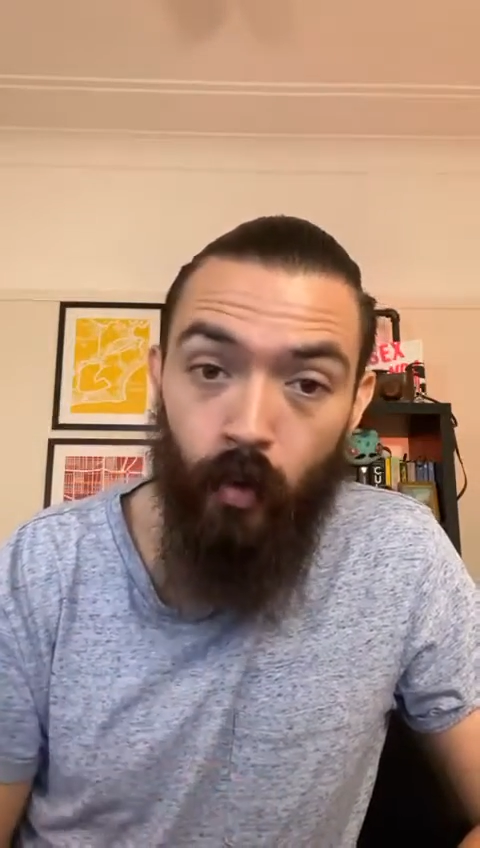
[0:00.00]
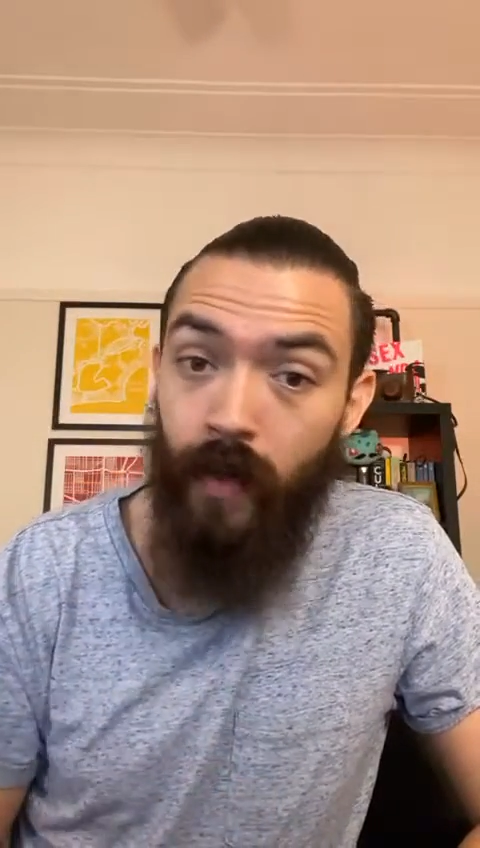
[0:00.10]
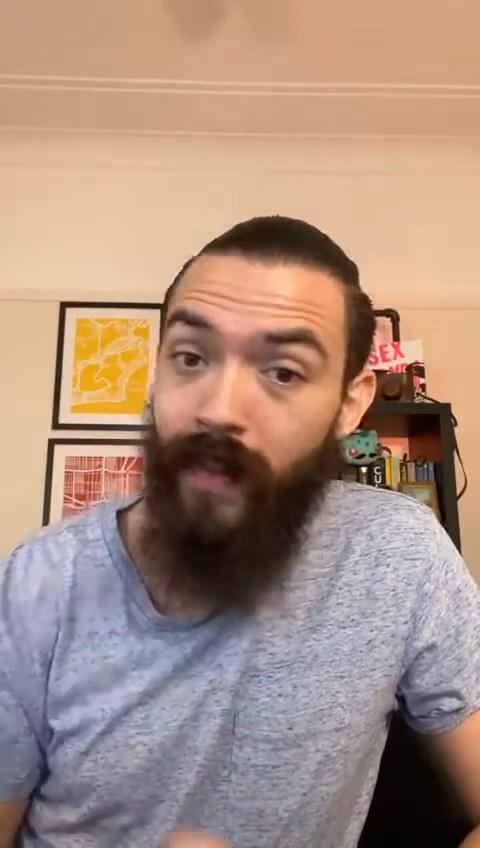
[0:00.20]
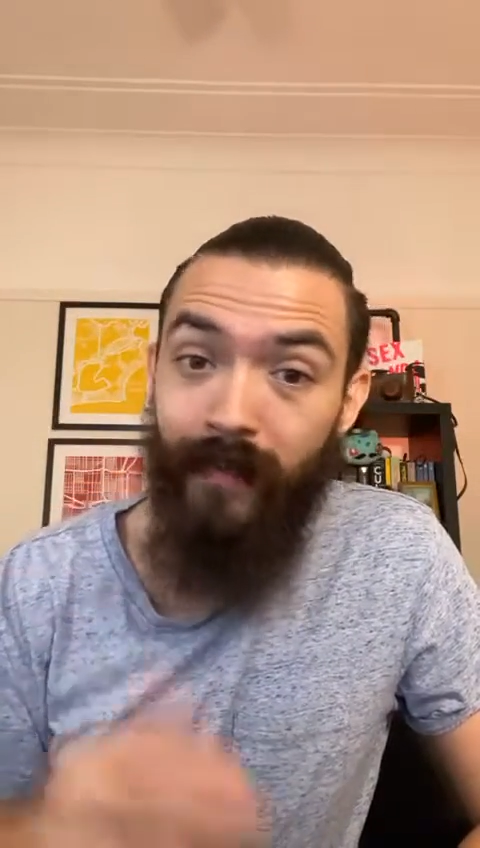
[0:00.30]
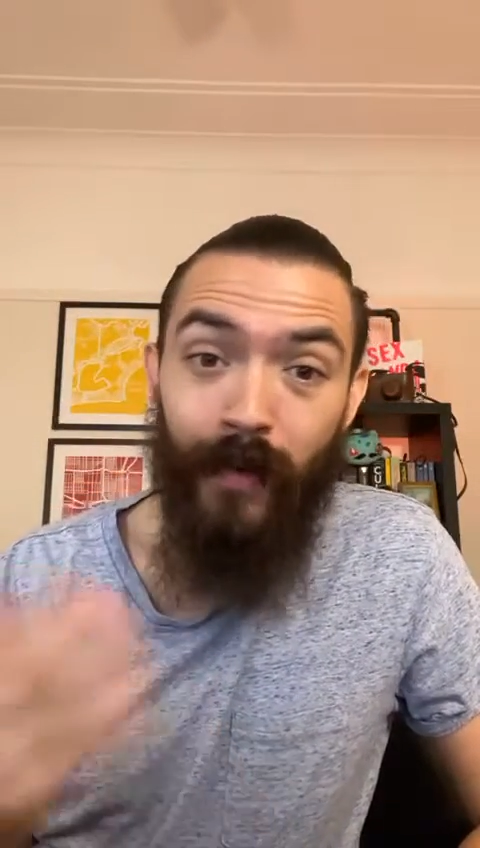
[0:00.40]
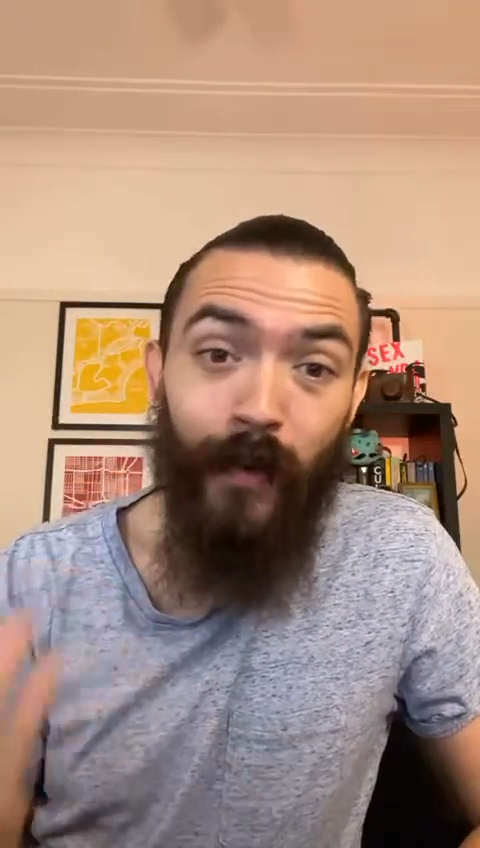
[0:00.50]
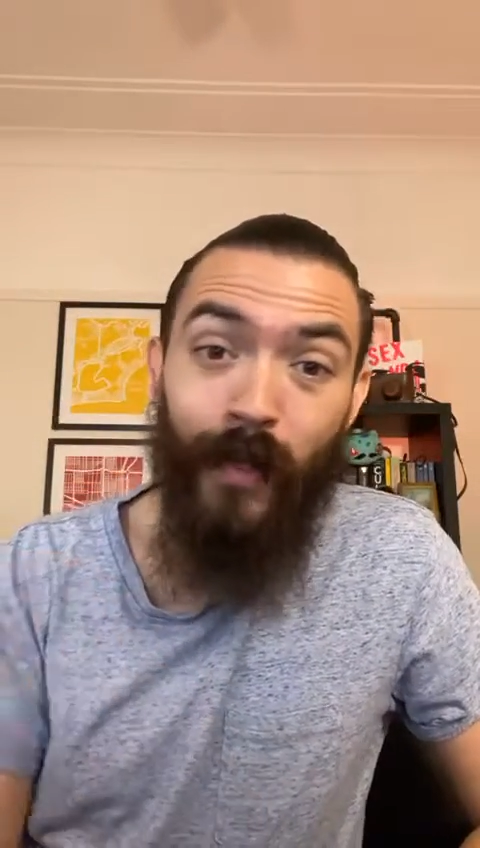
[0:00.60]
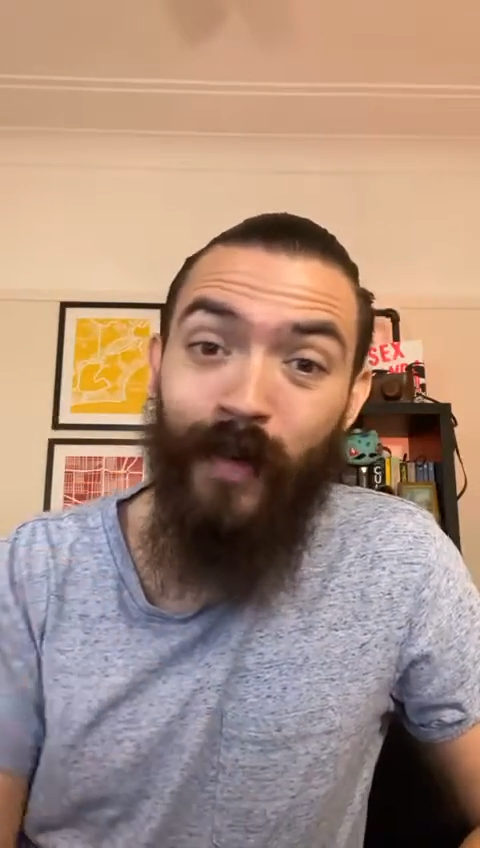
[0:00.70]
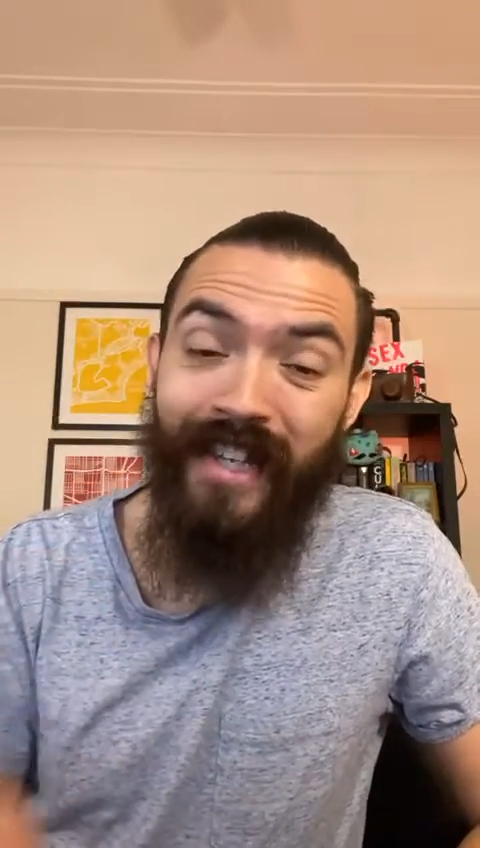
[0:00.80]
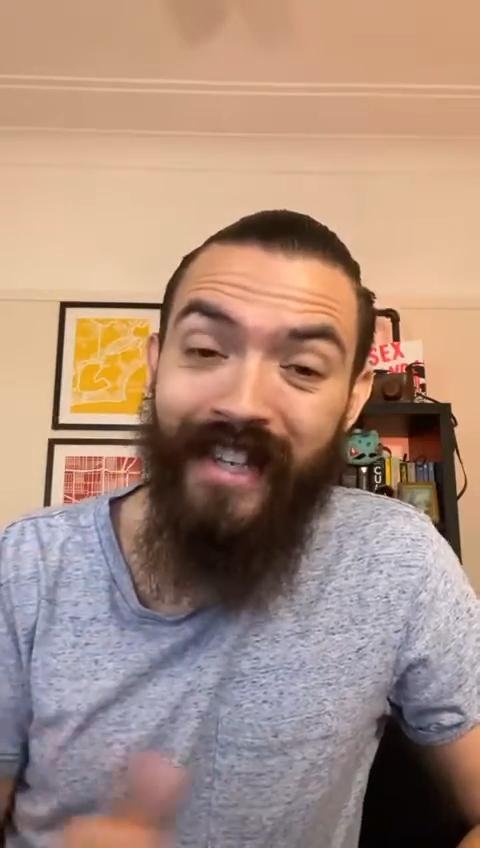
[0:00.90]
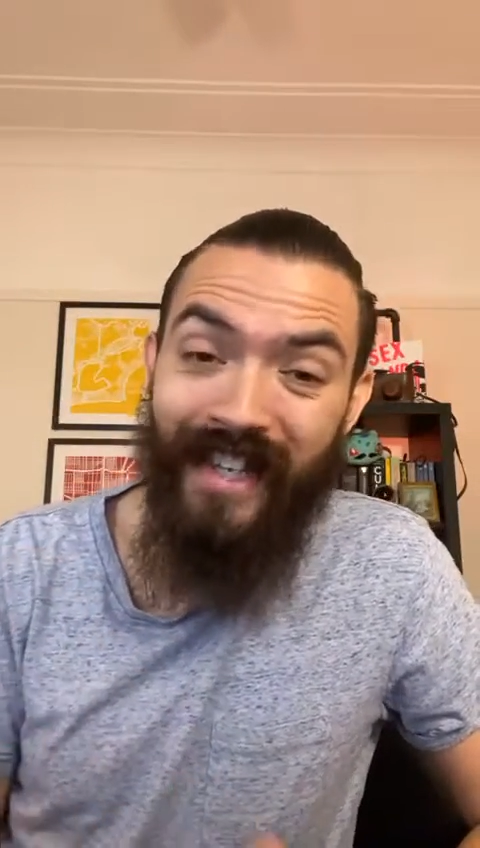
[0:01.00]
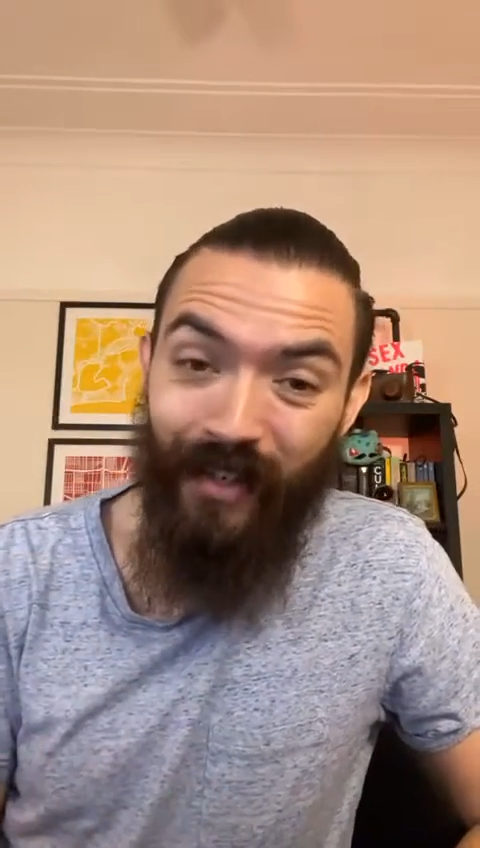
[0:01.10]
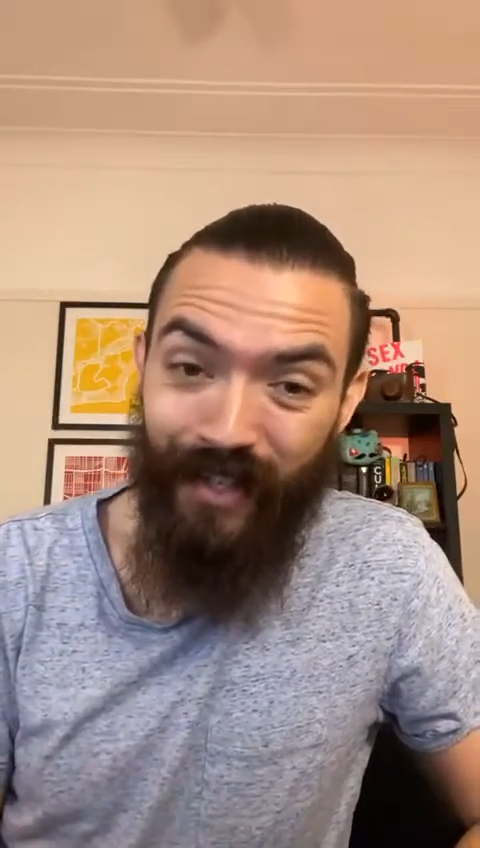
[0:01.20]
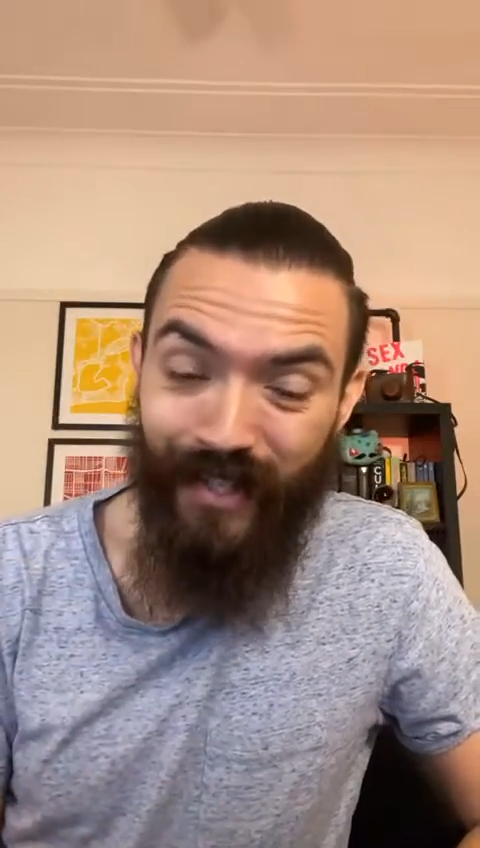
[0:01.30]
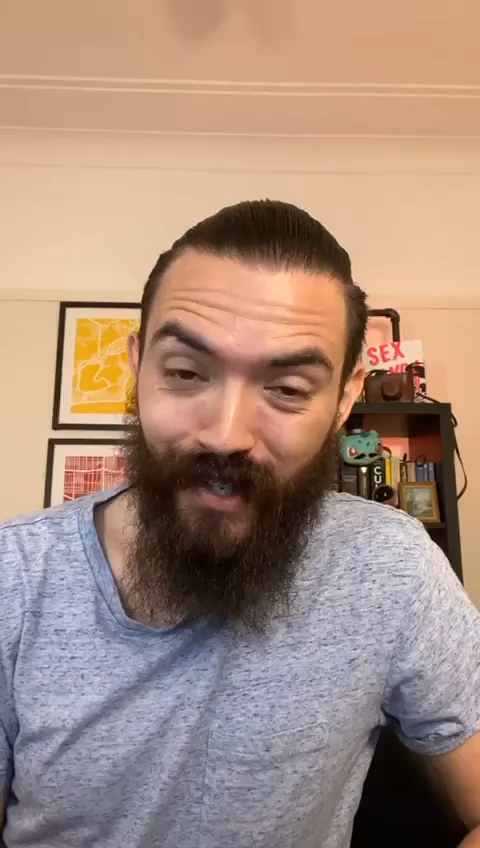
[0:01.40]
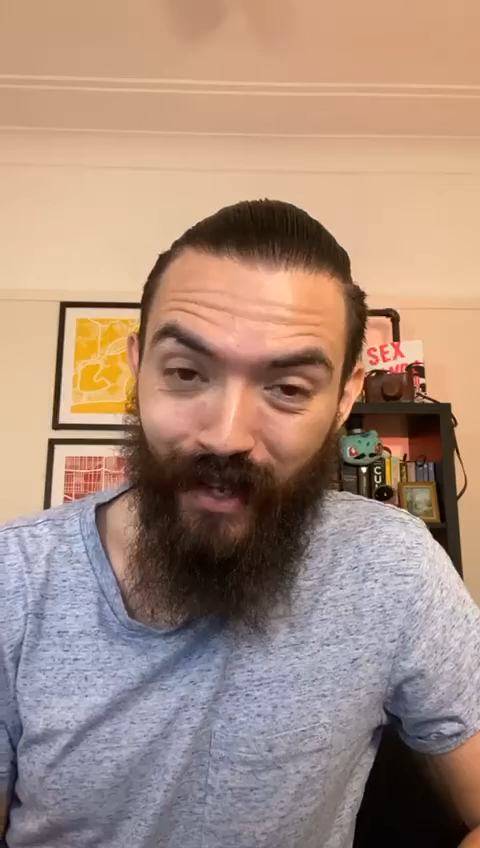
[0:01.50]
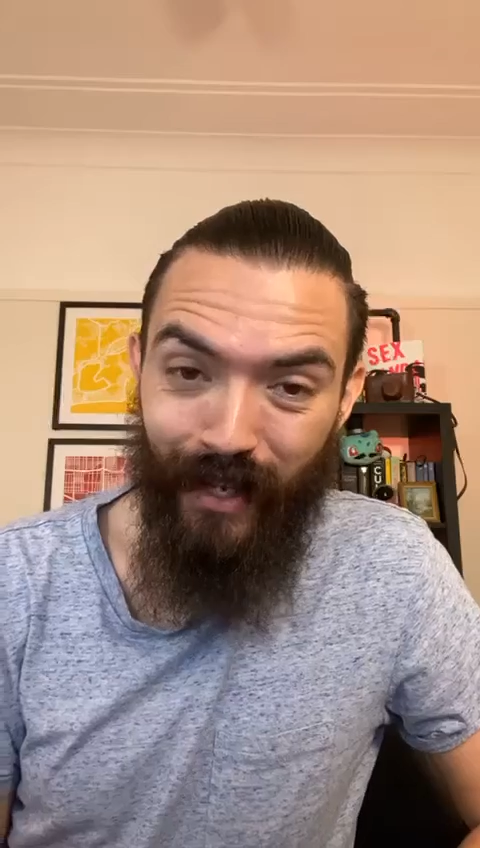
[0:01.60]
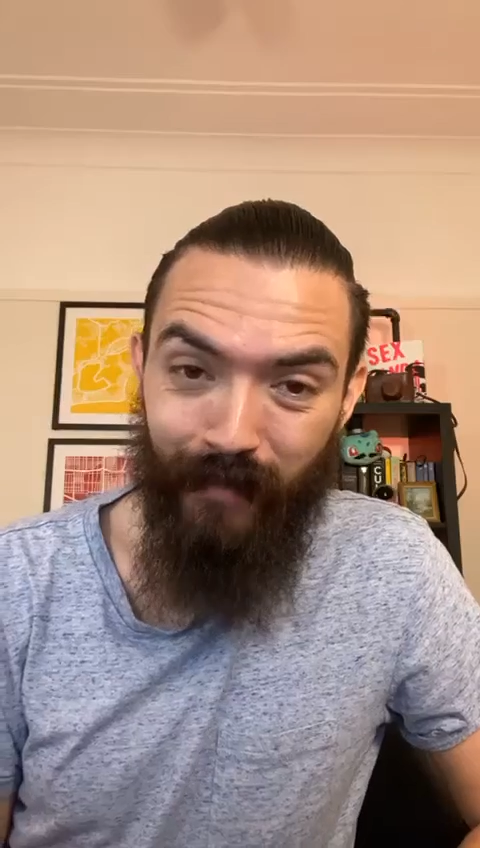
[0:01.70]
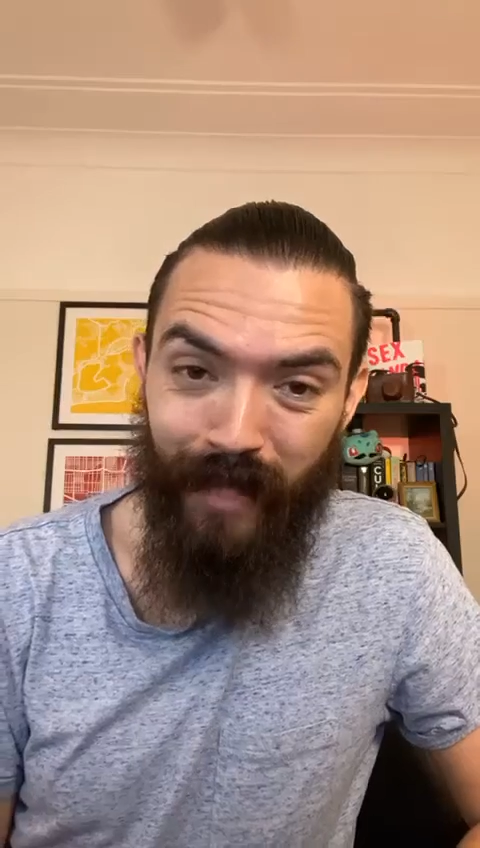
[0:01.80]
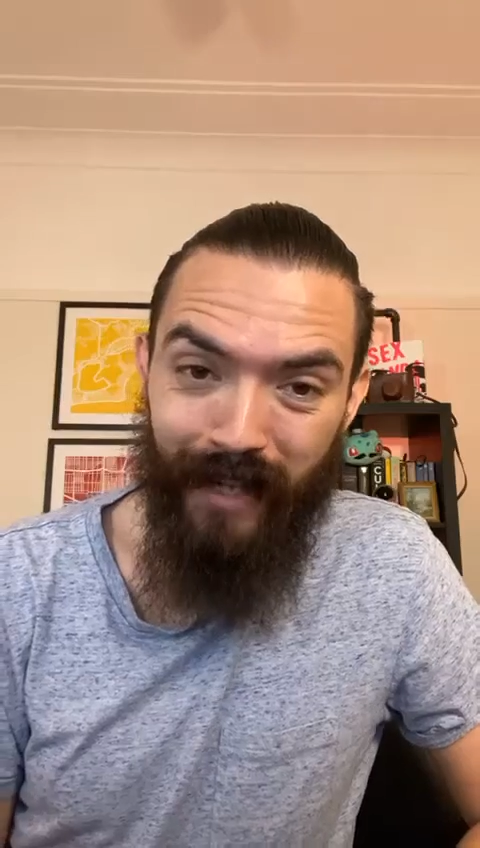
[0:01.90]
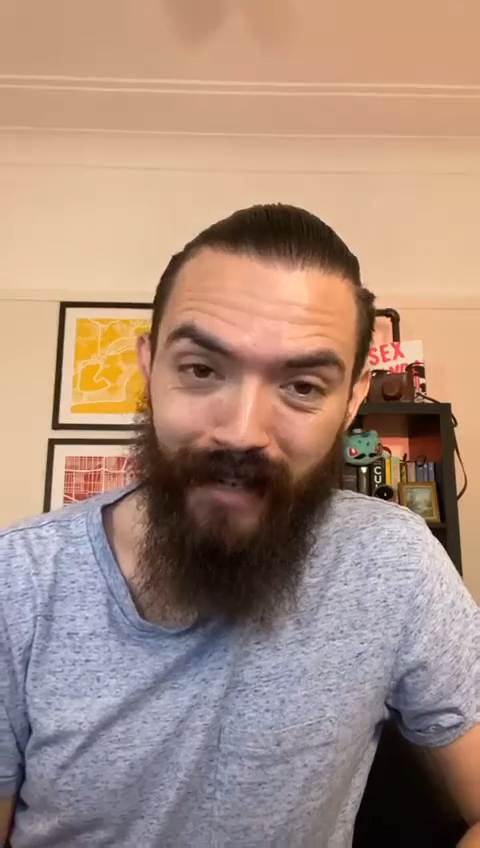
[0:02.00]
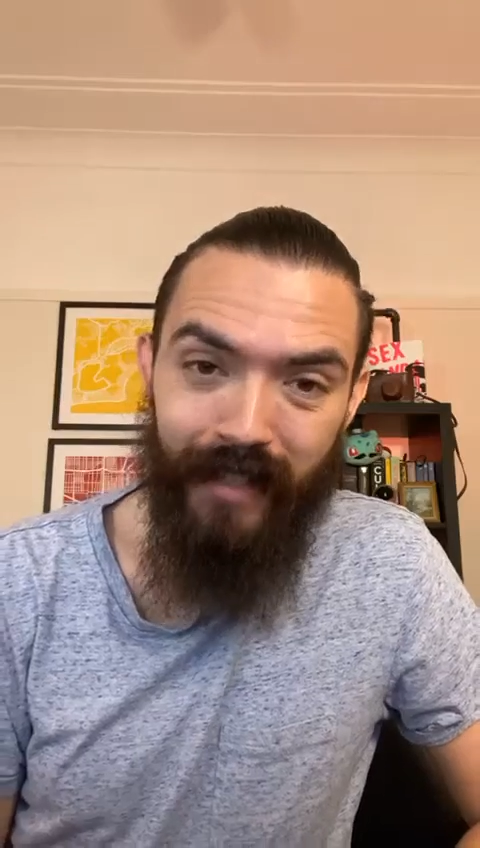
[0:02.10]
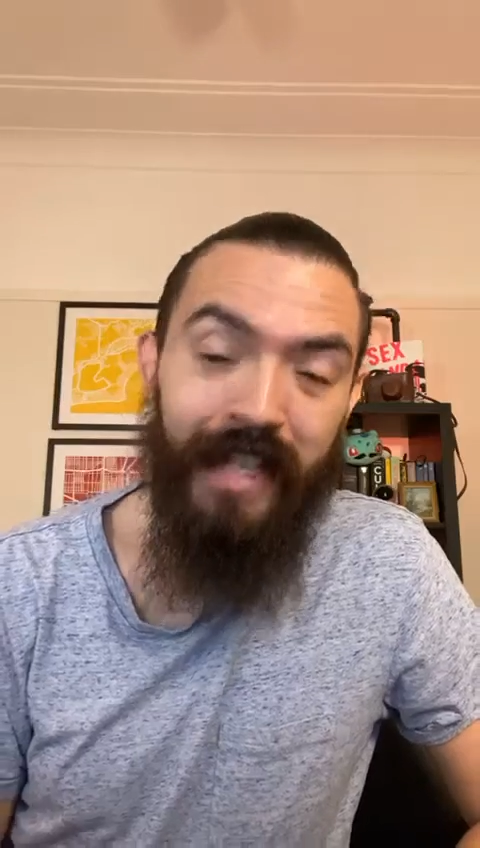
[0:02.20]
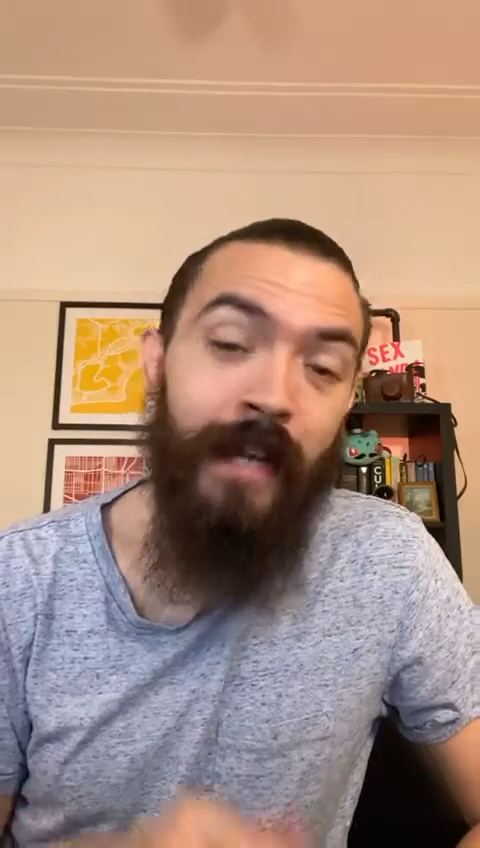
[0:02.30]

and then very quickly he got excited about it,